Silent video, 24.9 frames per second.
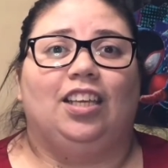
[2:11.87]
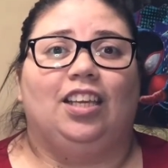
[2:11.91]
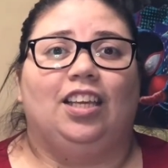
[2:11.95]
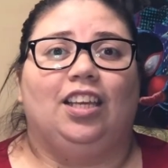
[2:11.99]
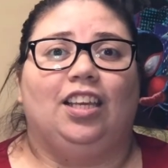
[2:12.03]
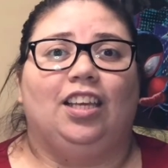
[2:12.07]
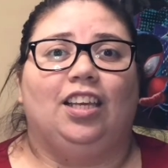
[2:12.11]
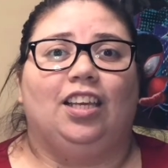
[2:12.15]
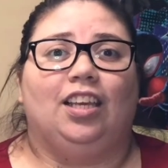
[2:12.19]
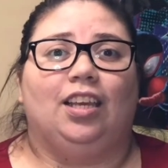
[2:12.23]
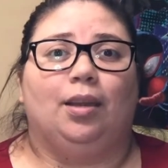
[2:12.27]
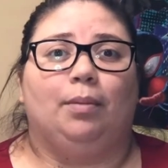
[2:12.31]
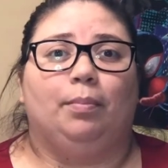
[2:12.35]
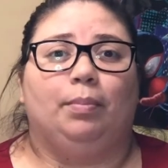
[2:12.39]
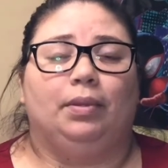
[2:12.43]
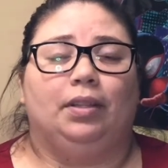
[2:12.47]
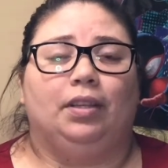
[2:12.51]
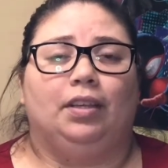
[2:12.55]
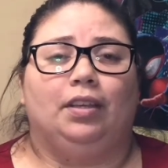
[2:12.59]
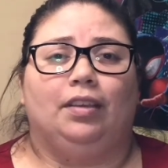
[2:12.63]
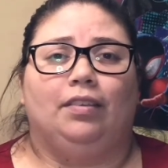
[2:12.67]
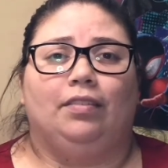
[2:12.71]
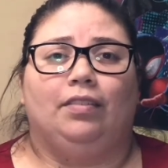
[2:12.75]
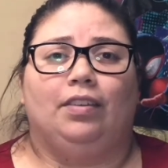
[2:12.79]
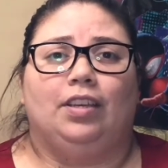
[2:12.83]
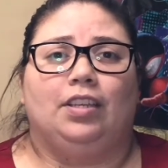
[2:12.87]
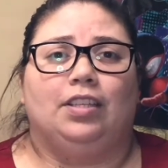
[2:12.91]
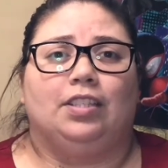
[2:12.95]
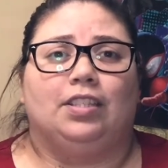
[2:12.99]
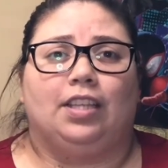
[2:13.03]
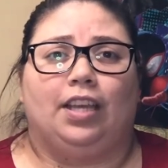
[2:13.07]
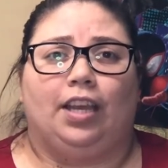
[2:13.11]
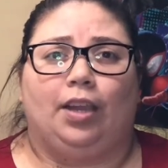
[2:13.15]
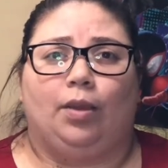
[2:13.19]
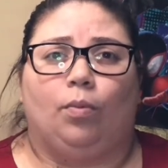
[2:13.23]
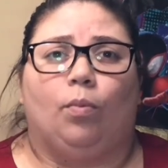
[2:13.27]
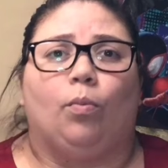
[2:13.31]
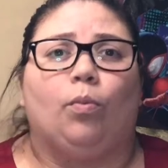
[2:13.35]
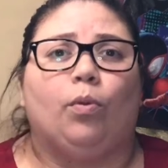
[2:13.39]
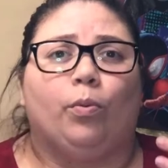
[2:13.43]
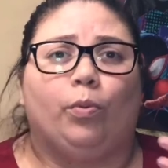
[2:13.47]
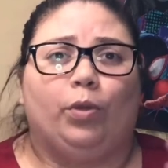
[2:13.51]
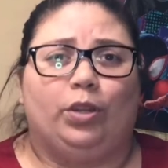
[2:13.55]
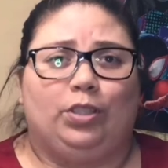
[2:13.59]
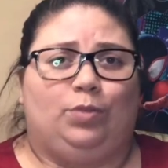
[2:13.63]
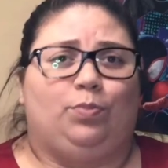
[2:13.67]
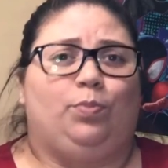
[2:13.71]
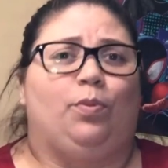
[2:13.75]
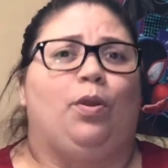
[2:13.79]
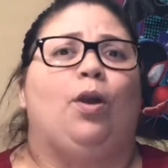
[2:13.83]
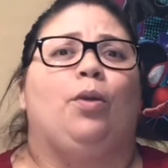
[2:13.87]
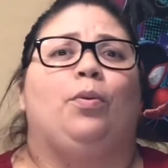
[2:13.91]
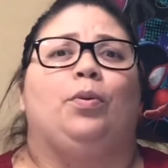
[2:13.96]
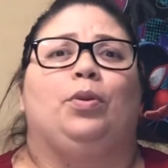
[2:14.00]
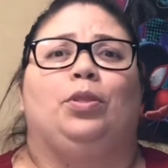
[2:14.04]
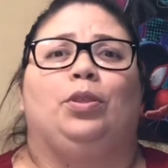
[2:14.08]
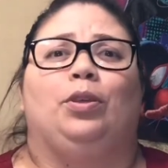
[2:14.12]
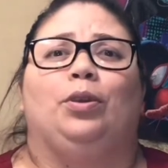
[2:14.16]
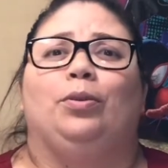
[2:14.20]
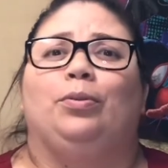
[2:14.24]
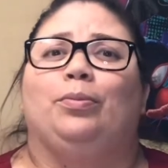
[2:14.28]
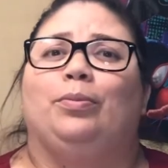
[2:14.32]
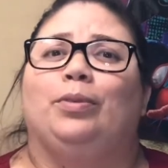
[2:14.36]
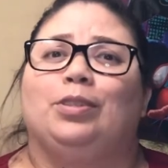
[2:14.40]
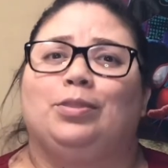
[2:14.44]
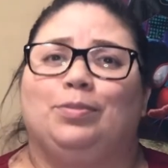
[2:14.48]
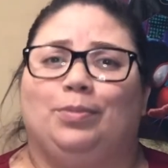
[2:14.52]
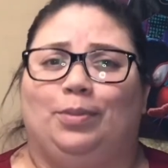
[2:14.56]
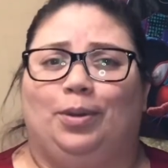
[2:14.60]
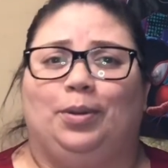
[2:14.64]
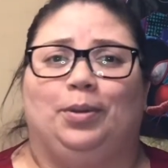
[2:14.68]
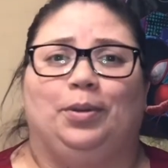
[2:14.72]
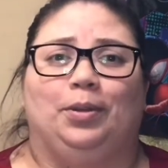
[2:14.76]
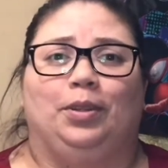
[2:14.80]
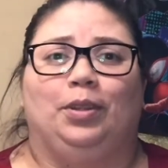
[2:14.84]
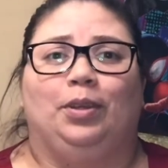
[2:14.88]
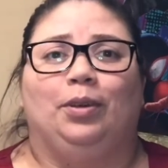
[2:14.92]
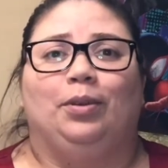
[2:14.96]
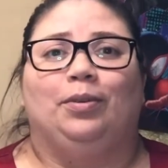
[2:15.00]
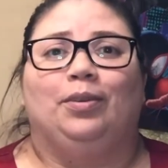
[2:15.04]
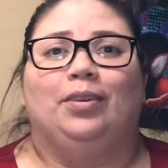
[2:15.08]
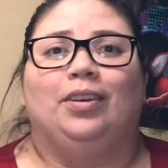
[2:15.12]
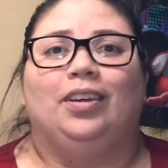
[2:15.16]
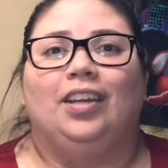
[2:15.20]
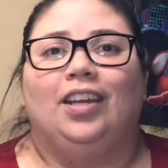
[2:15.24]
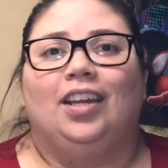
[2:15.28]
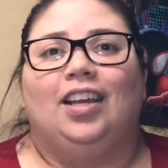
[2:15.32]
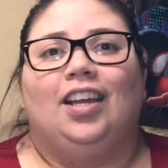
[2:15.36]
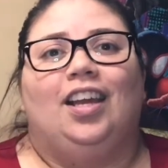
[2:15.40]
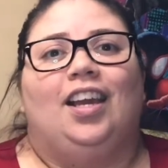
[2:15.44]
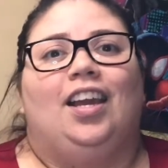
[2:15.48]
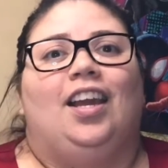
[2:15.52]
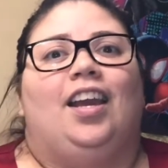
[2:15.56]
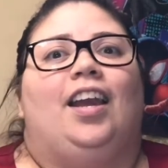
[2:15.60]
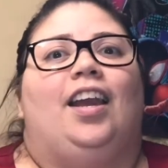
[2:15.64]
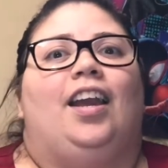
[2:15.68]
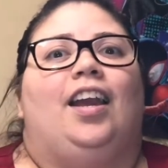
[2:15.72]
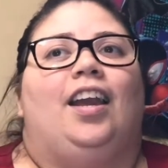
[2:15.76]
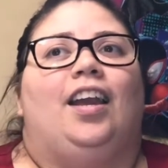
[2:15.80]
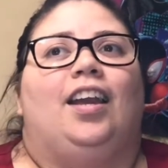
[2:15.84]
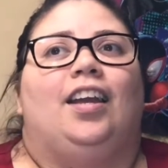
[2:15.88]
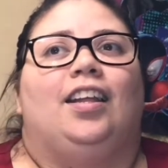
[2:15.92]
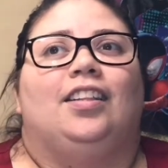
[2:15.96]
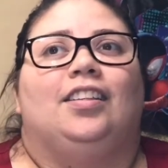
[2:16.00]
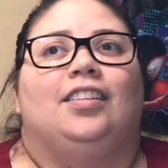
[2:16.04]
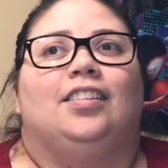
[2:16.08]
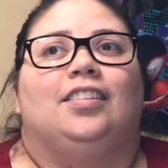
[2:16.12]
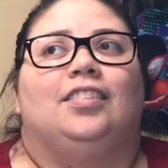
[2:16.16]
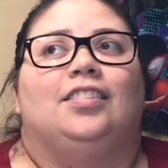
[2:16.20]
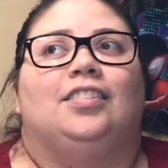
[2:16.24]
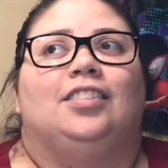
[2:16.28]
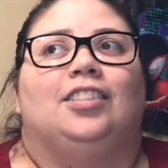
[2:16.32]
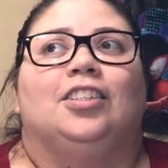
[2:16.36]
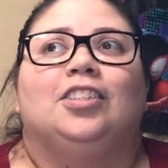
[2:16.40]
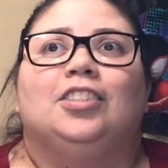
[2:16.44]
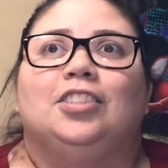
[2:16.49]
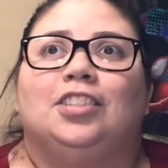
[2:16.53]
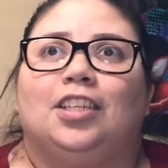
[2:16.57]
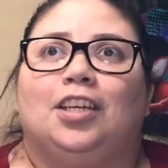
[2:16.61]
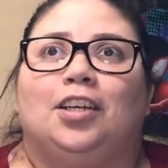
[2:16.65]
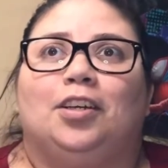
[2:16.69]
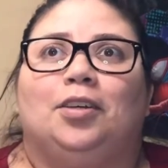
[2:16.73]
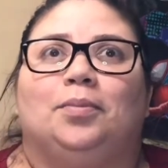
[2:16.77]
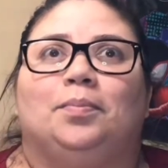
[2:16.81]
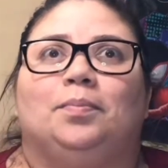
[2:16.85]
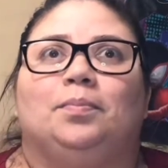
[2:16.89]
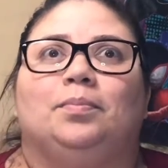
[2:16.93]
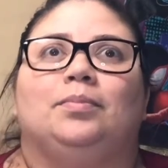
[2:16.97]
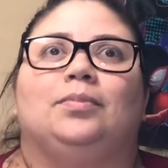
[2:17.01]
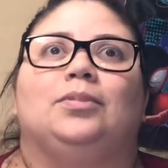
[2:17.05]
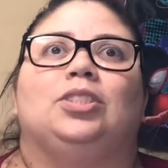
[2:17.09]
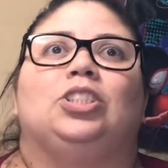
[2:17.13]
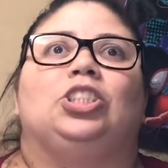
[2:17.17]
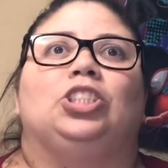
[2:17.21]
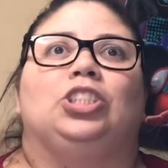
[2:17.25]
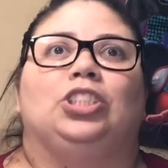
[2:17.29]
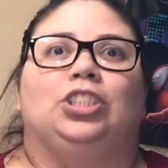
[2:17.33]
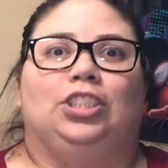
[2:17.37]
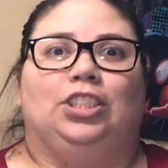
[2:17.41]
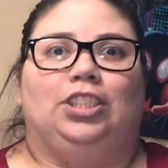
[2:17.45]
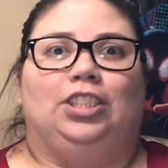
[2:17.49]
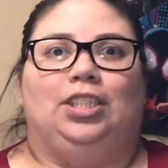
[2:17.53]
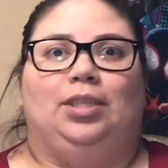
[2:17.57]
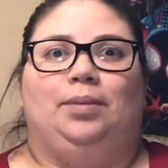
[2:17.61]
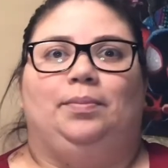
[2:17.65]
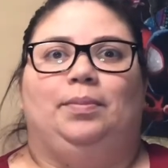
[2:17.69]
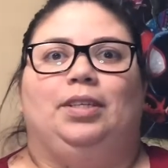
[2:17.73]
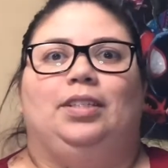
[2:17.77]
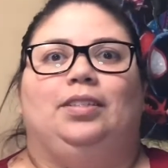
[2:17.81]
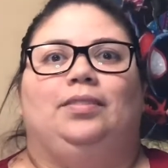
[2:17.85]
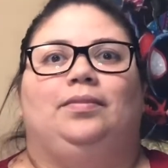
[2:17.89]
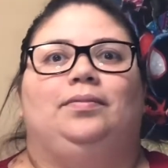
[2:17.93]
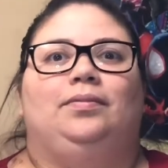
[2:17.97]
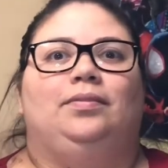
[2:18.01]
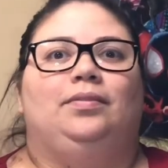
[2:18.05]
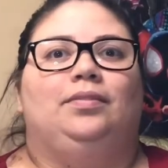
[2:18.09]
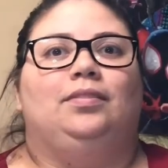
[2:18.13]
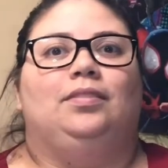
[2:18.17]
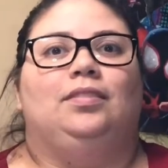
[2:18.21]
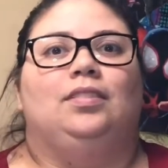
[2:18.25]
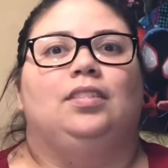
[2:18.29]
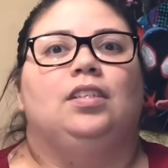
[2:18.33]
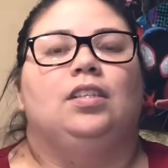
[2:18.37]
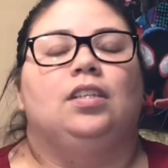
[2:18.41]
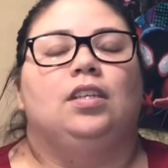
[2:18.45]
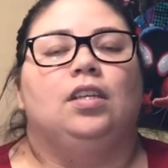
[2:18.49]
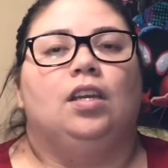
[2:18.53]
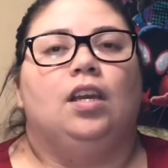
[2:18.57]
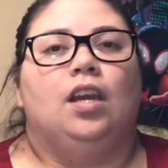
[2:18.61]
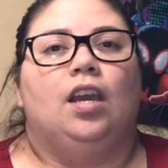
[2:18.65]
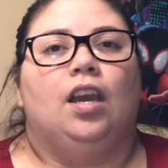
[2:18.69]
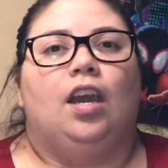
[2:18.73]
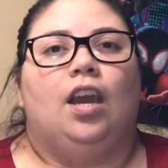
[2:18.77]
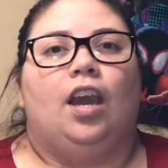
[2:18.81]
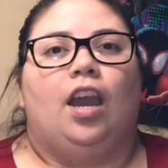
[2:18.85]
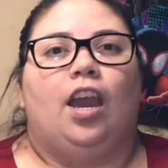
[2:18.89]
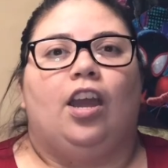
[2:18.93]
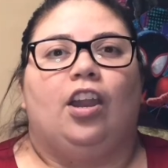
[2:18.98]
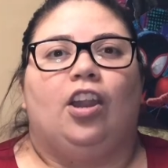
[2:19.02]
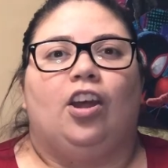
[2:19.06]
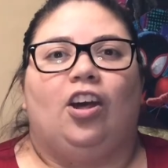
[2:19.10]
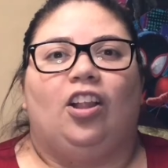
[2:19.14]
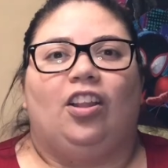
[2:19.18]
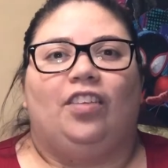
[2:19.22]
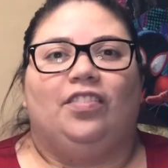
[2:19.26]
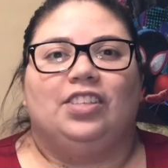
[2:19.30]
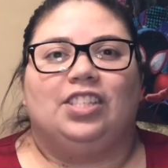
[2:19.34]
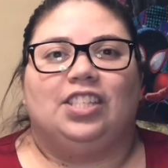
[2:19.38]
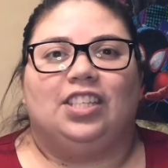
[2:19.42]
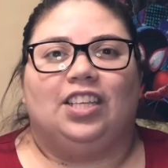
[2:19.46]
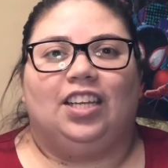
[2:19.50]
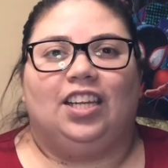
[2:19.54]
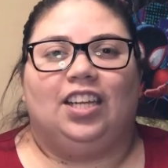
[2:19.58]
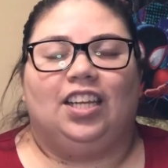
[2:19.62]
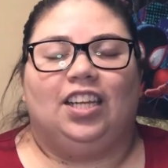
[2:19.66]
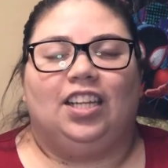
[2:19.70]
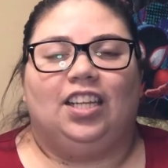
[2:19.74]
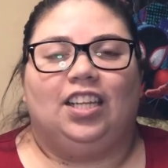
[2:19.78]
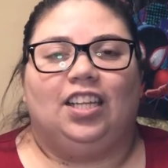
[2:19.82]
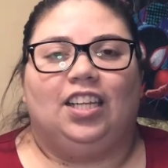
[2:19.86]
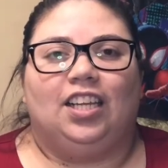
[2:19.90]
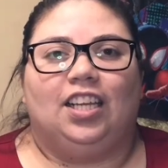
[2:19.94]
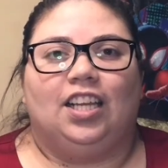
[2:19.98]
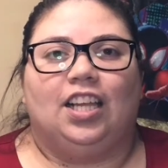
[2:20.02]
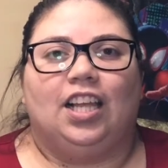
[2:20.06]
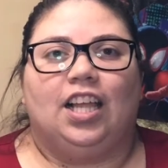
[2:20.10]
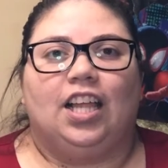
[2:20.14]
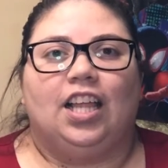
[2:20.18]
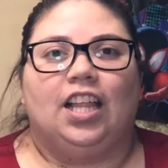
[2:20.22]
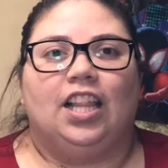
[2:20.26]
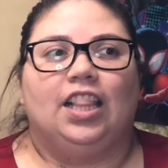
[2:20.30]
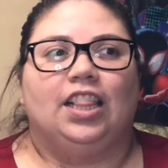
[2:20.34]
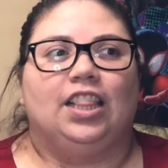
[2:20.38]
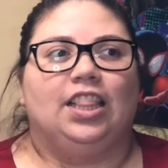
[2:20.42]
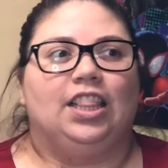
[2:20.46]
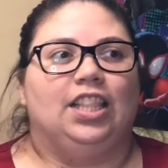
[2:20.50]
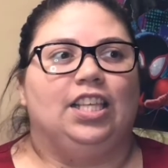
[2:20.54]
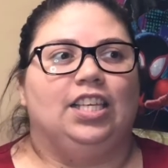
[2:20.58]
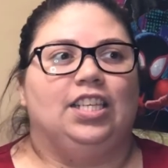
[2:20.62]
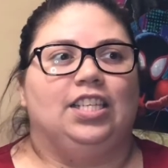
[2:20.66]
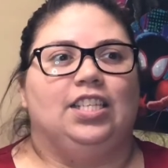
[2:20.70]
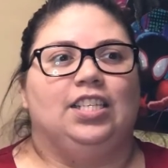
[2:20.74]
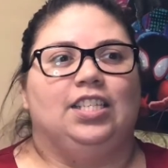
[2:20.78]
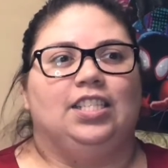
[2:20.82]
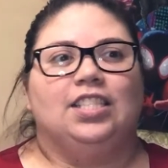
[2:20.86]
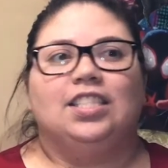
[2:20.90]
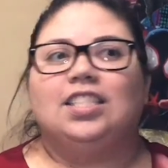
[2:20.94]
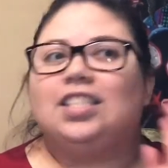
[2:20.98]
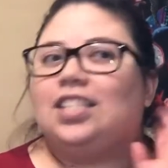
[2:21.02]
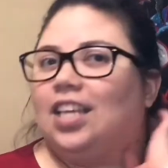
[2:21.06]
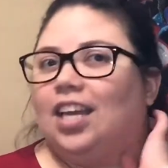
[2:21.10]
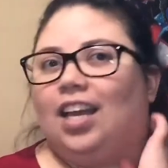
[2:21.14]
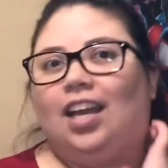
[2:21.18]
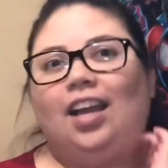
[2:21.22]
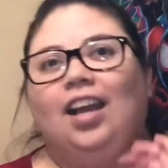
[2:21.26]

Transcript: he can't believe, he's like, what's wrong with you? What's wrong with you? And turns out she's a demon. And all of a sudden, this